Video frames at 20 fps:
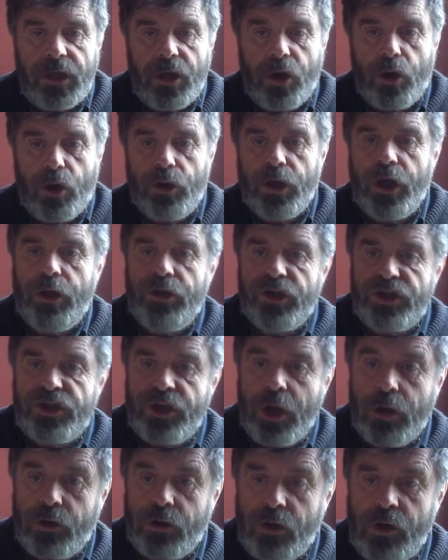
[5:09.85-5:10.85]
although there's
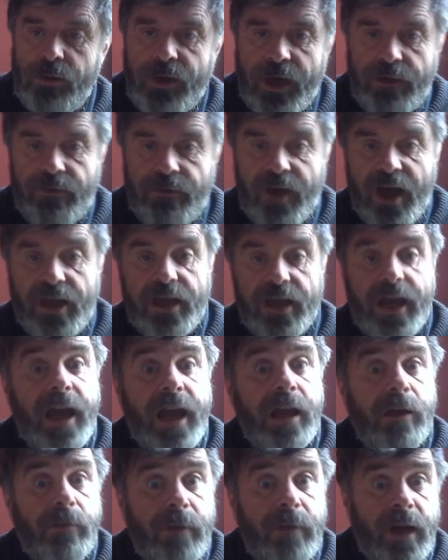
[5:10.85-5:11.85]
no group I'd rather
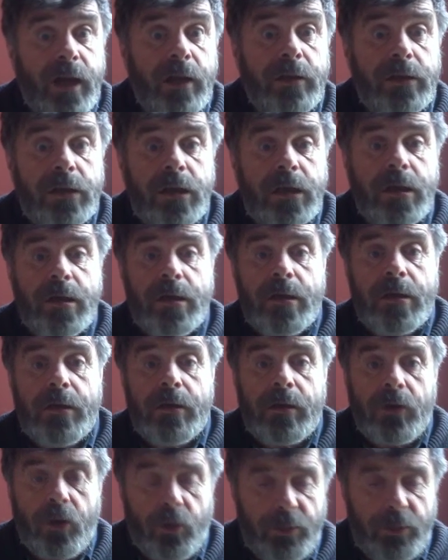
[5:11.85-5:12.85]
hang around
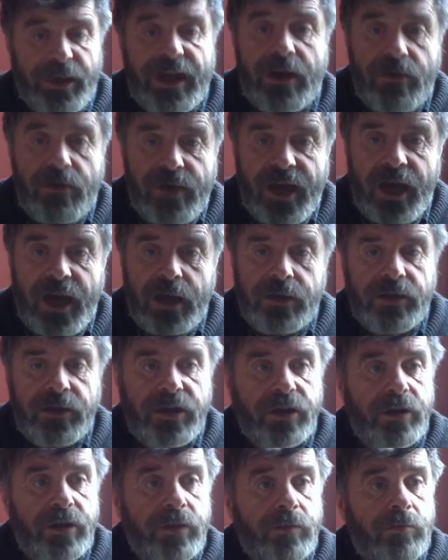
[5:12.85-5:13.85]
or be around
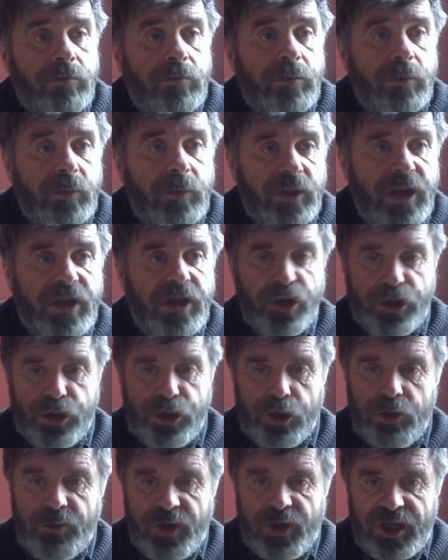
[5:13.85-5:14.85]
than the
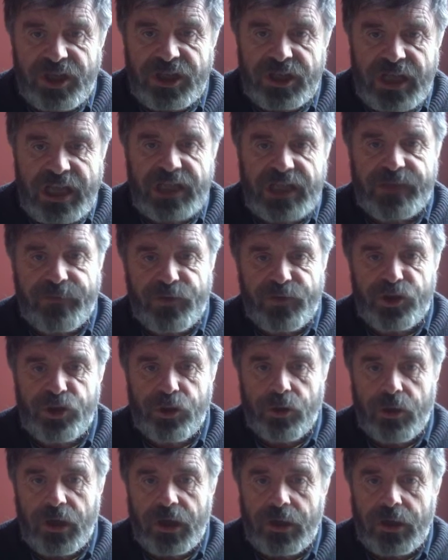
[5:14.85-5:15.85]
doomers, that's for
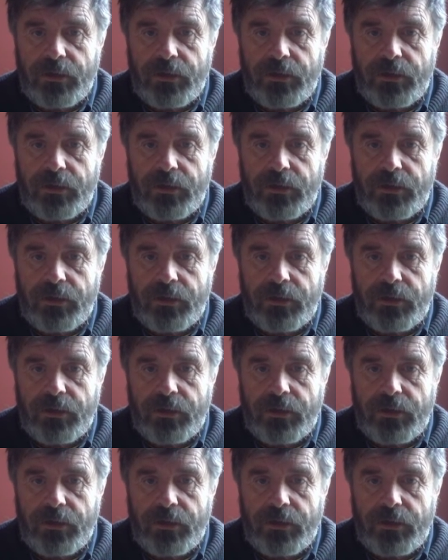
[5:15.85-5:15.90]
sure.